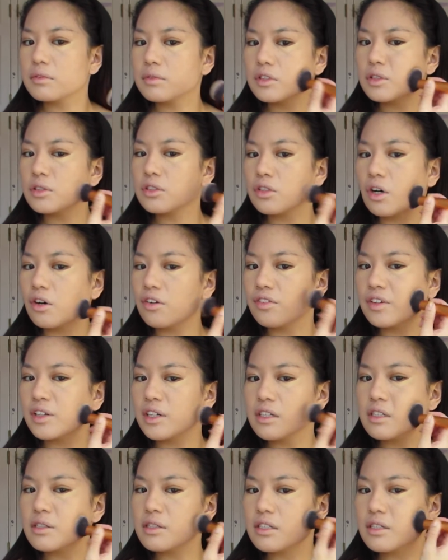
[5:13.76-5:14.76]

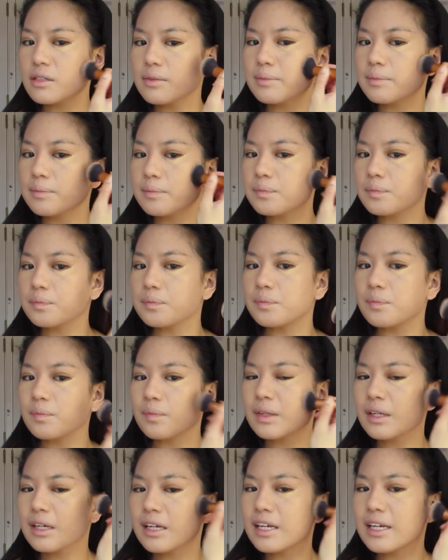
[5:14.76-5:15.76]
softened
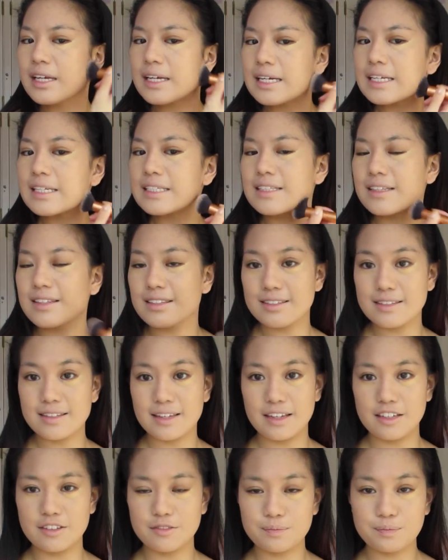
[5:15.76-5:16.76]
into the
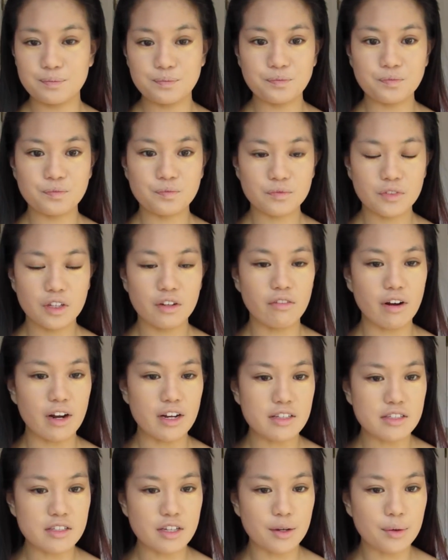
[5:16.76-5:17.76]
skin.
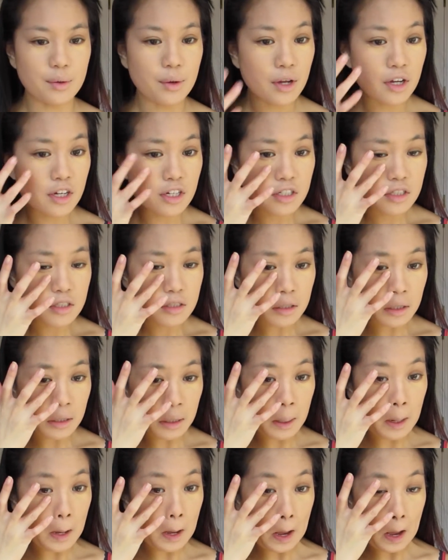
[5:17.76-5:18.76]
Right, so I'm just
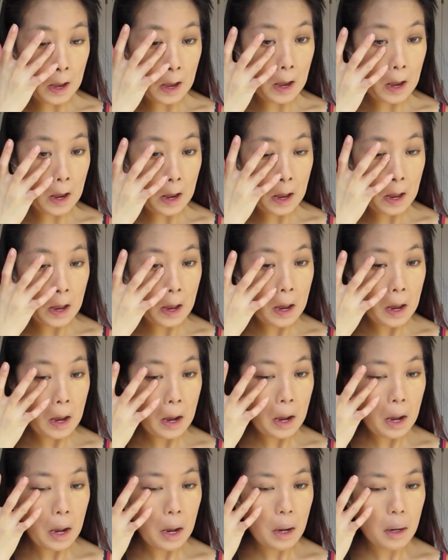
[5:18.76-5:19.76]
gonna
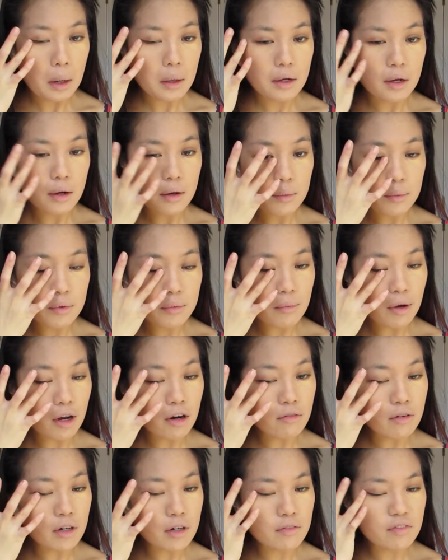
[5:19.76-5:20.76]
go with my
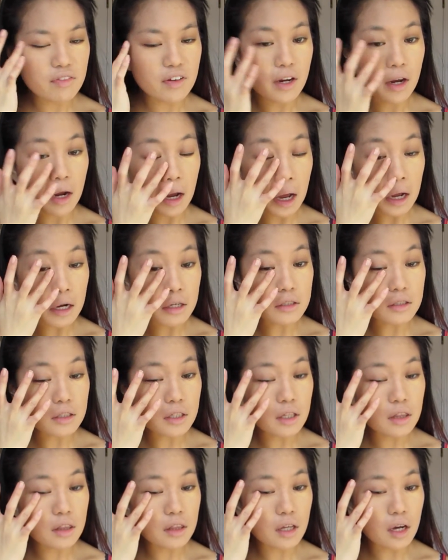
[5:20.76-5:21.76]
ring finger
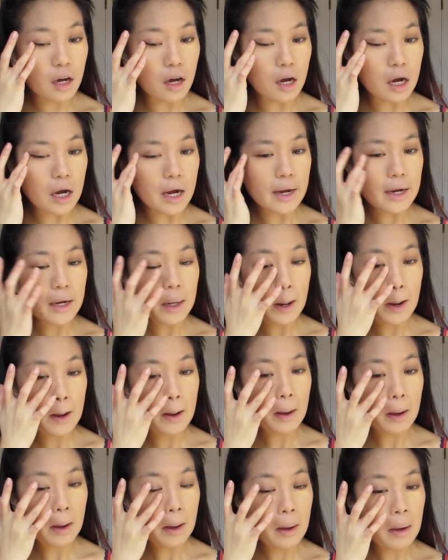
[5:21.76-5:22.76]
underneath the eye
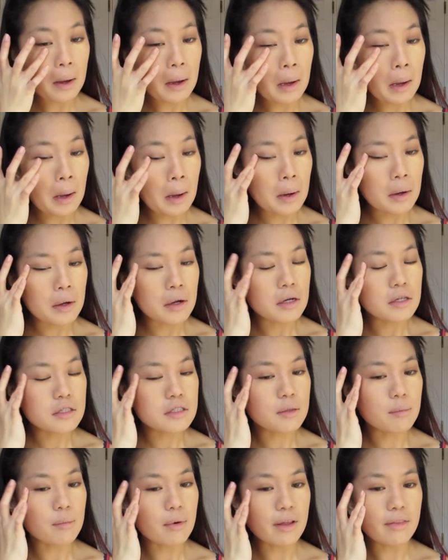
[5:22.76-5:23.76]

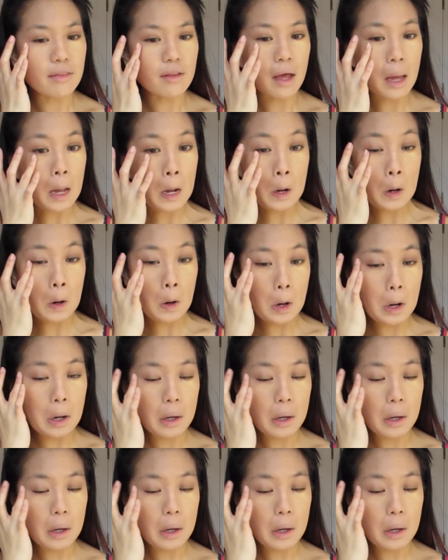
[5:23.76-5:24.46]
to blend that out.